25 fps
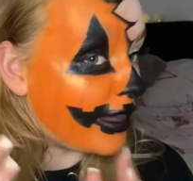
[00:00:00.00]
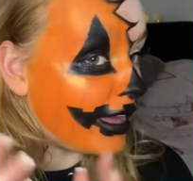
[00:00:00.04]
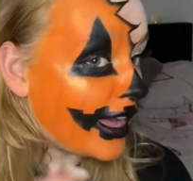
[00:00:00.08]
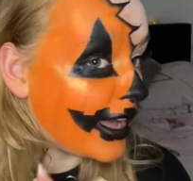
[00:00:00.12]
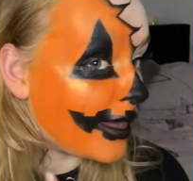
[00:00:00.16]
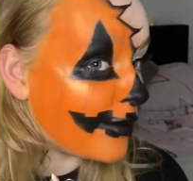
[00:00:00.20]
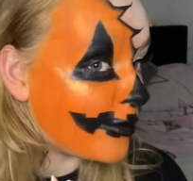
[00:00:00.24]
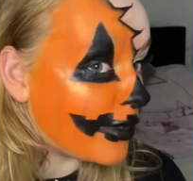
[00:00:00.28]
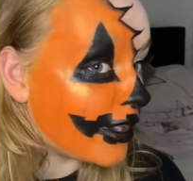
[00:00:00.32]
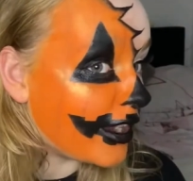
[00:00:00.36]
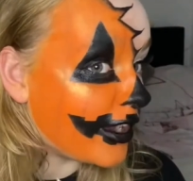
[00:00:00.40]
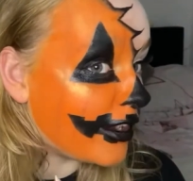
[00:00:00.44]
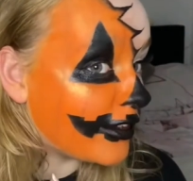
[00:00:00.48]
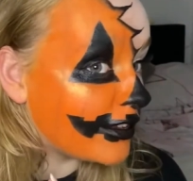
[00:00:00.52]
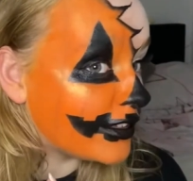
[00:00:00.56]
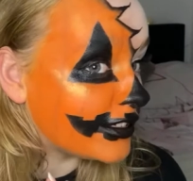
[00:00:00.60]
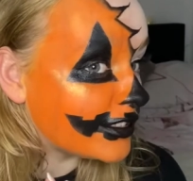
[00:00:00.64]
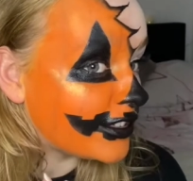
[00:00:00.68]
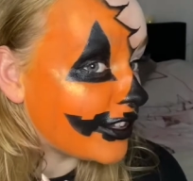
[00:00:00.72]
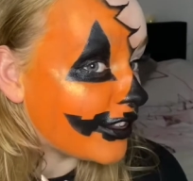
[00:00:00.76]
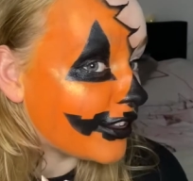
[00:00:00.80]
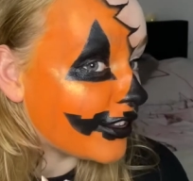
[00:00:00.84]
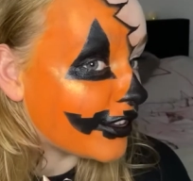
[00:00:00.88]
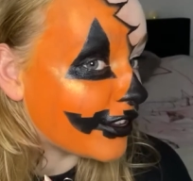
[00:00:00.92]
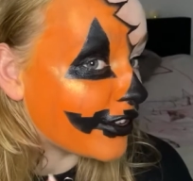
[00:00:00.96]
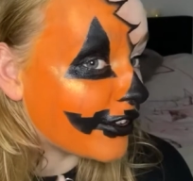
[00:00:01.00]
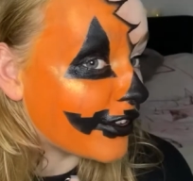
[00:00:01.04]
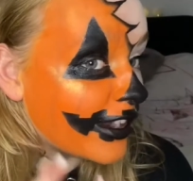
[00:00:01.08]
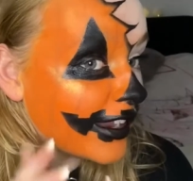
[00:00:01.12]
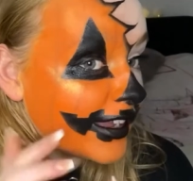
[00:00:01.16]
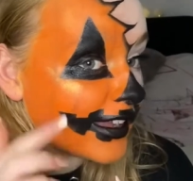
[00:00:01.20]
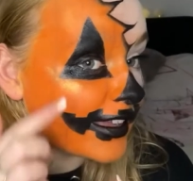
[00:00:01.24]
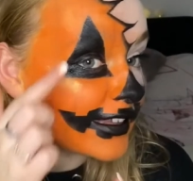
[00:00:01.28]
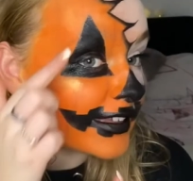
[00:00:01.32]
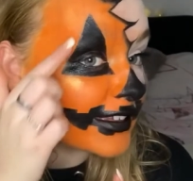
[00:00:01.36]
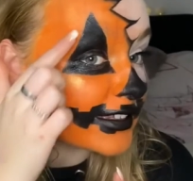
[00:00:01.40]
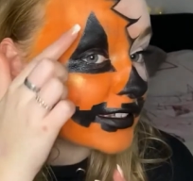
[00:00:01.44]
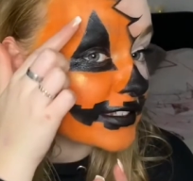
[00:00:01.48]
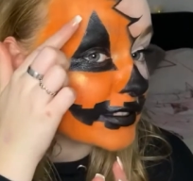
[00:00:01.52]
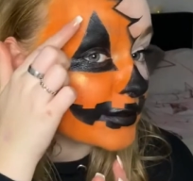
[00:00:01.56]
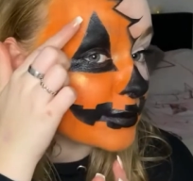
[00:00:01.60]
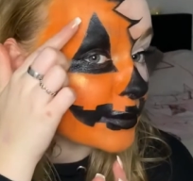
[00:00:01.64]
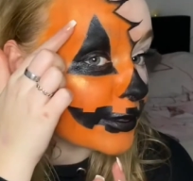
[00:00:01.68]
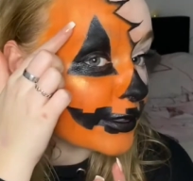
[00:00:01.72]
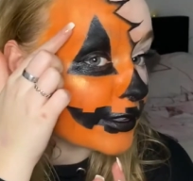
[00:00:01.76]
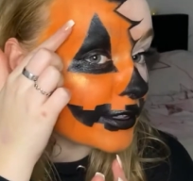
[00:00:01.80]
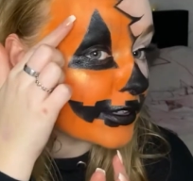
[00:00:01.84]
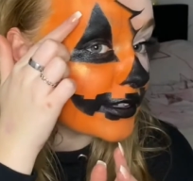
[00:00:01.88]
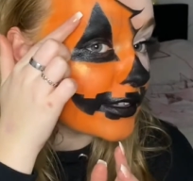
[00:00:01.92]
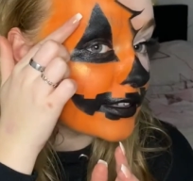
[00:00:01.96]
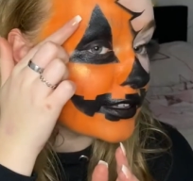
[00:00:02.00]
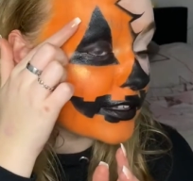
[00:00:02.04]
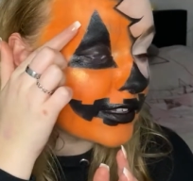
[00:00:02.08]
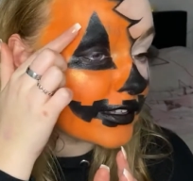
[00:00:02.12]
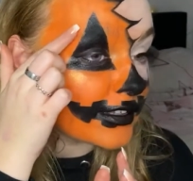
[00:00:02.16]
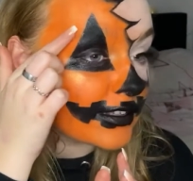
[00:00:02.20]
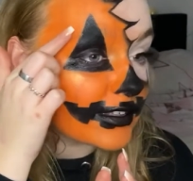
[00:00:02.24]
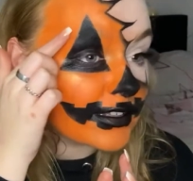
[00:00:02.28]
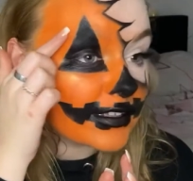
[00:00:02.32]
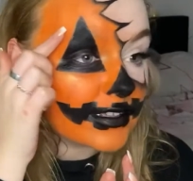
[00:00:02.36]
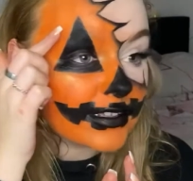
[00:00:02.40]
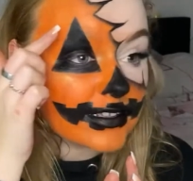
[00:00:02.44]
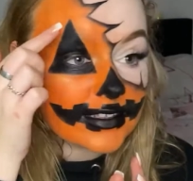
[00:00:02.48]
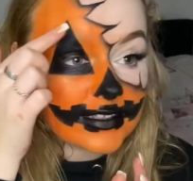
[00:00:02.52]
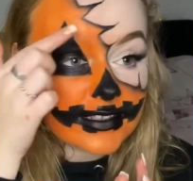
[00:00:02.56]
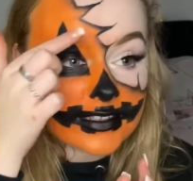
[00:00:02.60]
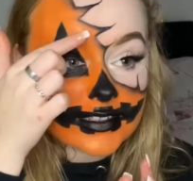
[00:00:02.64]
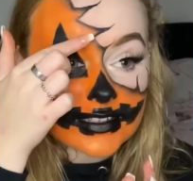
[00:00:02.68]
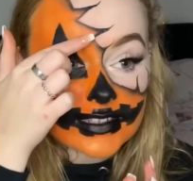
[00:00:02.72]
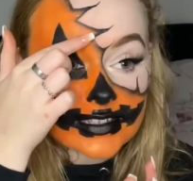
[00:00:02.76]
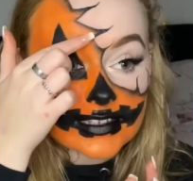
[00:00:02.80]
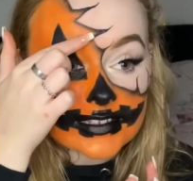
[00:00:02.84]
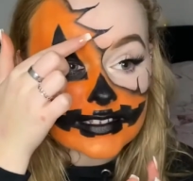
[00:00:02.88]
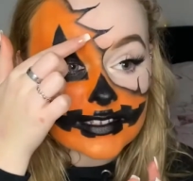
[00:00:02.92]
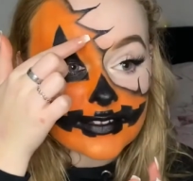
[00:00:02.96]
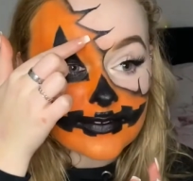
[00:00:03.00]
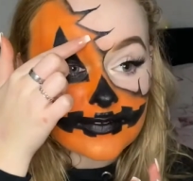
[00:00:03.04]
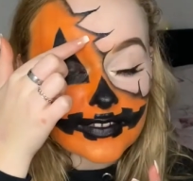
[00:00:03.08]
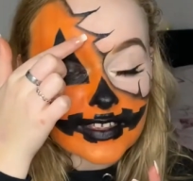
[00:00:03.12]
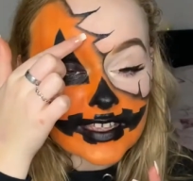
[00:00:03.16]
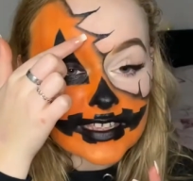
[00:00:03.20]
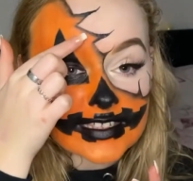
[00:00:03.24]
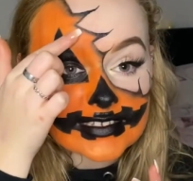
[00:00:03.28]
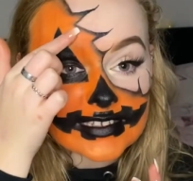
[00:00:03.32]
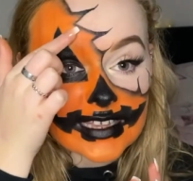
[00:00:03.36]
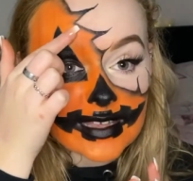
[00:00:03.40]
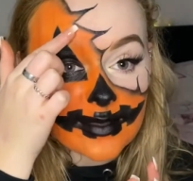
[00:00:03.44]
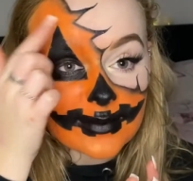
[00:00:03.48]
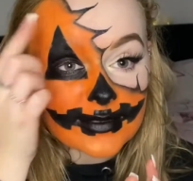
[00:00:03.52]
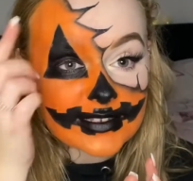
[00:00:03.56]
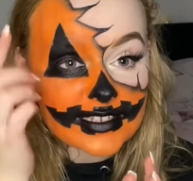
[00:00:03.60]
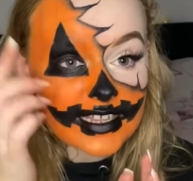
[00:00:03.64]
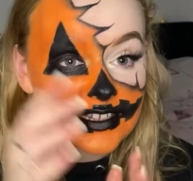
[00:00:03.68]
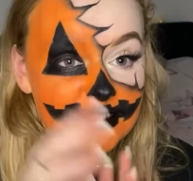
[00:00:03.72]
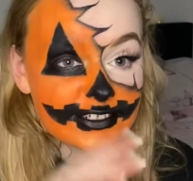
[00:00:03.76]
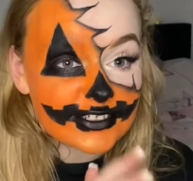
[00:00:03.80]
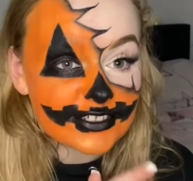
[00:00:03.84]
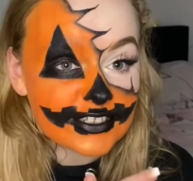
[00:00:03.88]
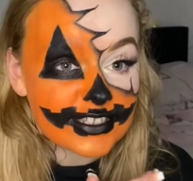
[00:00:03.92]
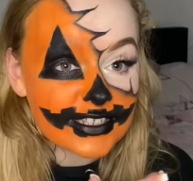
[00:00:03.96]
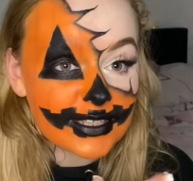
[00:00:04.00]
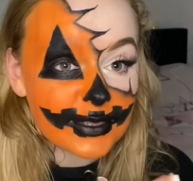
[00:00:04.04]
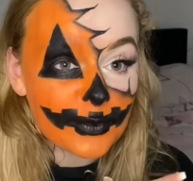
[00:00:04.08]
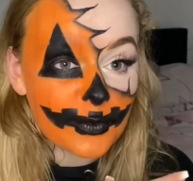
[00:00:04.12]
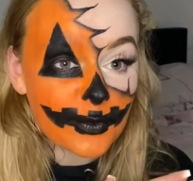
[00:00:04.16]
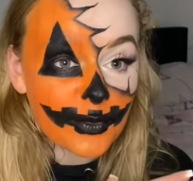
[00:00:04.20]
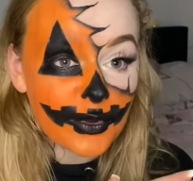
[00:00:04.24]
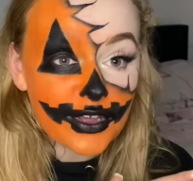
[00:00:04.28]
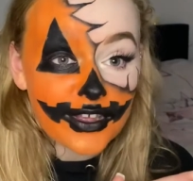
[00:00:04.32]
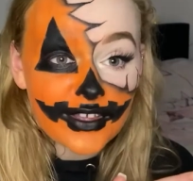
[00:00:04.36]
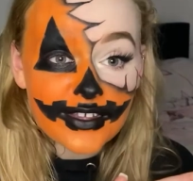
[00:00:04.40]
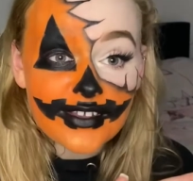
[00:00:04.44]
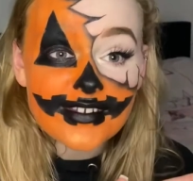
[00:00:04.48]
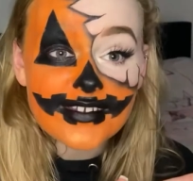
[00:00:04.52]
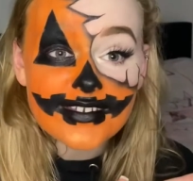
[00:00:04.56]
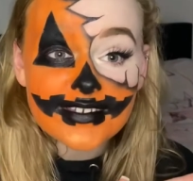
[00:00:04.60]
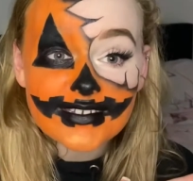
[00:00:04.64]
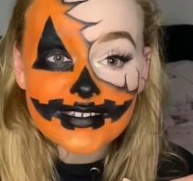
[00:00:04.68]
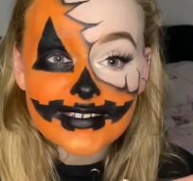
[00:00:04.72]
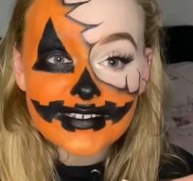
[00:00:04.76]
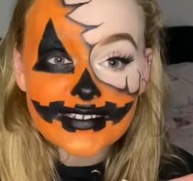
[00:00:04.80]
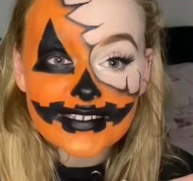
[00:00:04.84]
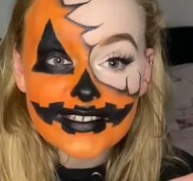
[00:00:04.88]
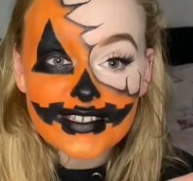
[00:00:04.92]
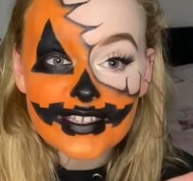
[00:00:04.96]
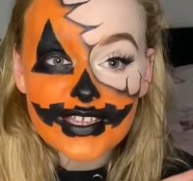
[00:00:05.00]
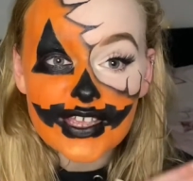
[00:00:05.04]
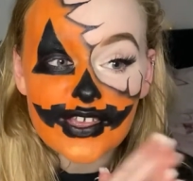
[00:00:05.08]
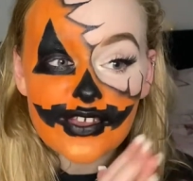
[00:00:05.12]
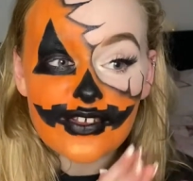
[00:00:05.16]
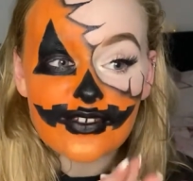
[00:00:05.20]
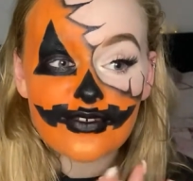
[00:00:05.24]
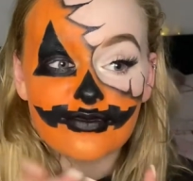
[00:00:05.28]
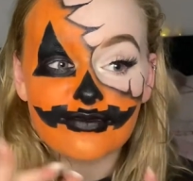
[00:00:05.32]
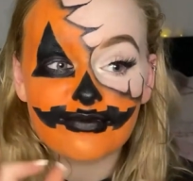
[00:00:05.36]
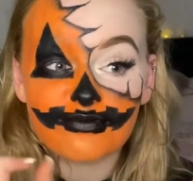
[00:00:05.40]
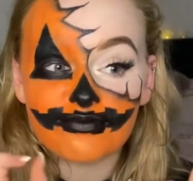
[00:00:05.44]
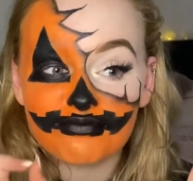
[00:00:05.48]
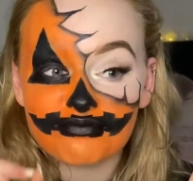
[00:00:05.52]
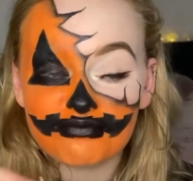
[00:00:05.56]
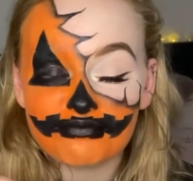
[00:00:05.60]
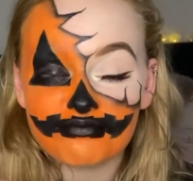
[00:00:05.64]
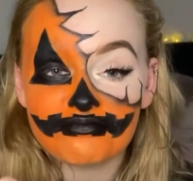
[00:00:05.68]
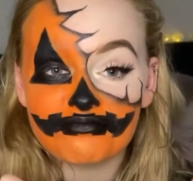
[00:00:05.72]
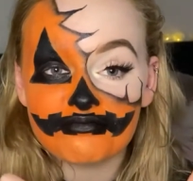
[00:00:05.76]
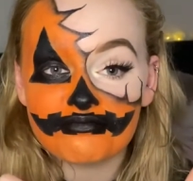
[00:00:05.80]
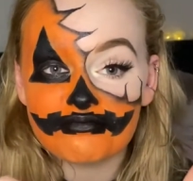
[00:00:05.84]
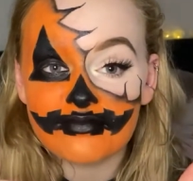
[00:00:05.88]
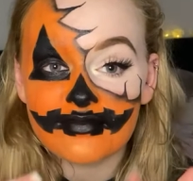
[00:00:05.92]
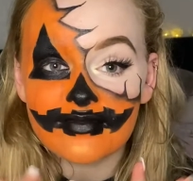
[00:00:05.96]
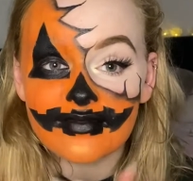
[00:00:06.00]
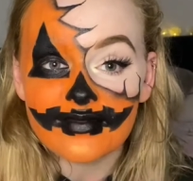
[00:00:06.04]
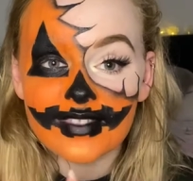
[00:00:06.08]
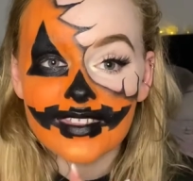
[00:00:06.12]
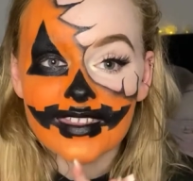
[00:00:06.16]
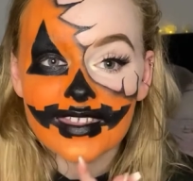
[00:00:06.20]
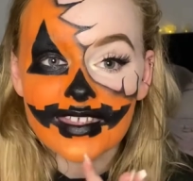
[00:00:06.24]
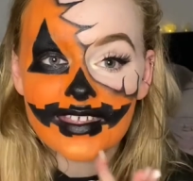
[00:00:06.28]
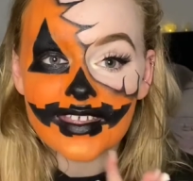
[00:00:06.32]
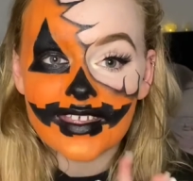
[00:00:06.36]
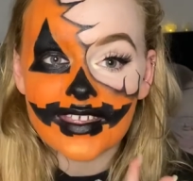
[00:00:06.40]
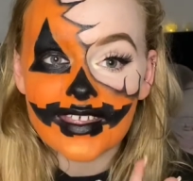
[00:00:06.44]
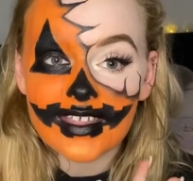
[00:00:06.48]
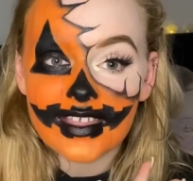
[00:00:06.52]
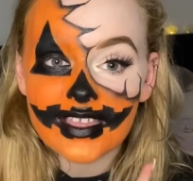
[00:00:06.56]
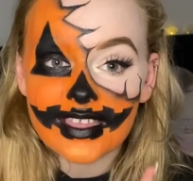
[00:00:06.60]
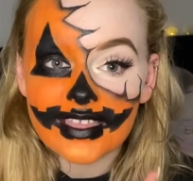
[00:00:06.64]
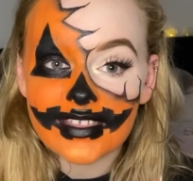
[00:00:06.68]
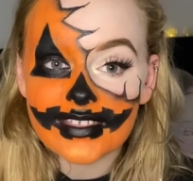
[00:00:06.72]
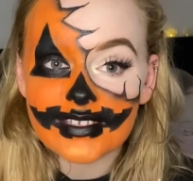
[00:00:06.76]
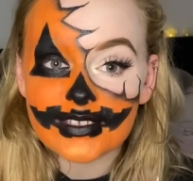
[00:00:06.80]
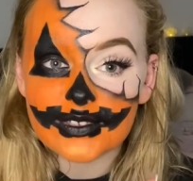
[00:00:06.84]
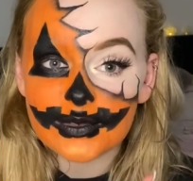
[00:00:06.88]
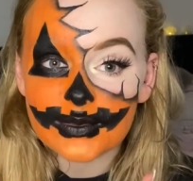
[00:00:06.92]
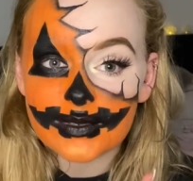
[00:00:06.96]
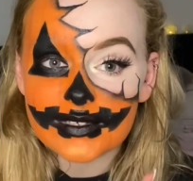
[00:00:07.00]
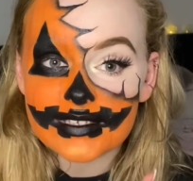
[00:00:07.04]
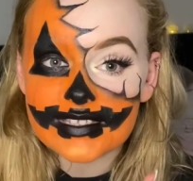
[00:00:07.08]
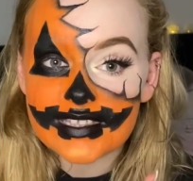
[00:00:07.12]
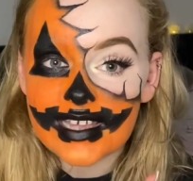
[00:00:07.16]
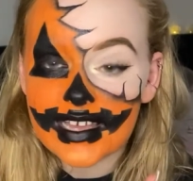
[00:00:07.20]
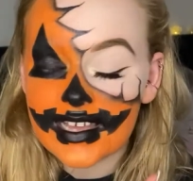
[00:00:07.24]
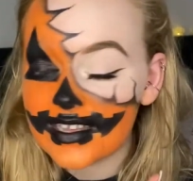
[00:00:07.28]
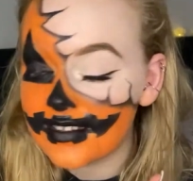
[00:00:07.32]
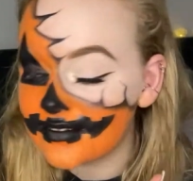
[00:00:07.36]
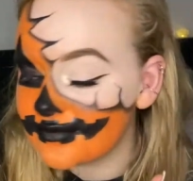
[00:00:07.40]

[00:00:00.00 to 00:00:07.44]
eyebrow. It's not the greatest, but it's the first time it's actually worked, so there's always that.